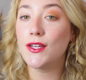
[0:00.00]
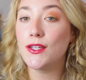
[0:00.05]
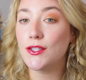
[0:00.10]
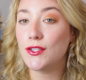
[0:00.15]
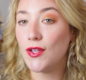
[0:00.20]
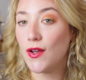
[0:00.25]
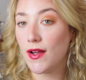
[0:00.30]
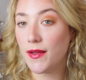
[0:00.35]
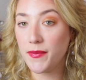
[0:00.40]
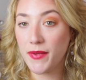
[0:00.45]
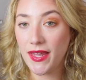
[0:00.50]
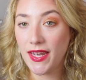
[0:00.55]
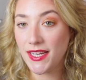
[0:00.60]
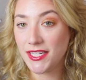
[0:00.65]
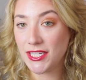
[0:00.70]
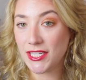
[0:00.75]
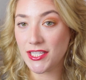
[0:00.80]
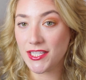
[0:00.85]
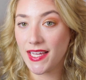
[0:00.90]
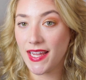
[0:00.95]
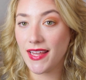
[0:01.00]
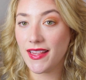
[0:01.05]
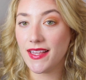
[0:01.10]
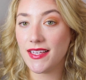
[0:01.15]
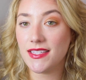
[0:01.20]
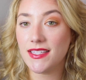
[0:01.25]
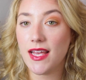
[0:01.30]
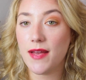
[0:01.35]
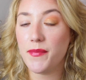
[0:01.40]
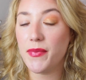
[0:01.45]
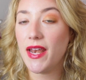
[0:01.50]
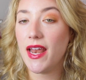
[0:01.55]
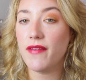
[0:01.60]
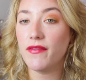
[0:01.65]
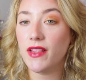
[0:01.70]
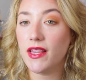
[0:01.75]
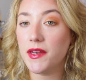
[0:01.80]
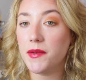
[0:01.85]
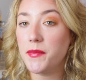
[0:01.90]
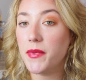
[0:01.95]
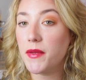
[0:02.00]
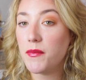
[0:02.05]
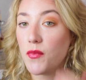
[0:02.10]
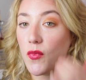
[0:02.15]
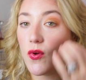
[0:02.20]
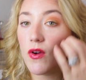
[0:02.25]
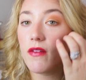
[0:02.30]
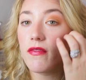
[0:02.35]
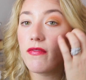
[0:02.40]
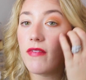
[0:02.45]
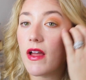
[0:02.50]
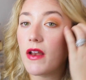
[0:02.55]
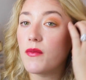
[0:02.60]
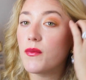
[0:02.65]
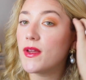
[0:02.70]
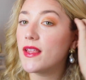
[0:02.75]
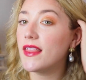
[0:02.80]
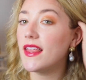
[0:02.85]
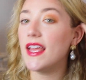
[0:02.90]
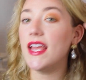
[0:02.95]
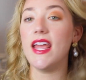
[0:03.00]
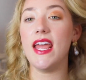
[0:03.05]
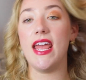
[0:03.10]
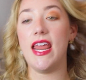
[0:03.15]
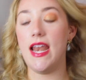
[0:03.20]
So I'm going to just kick this up and have a little bit more fun with it,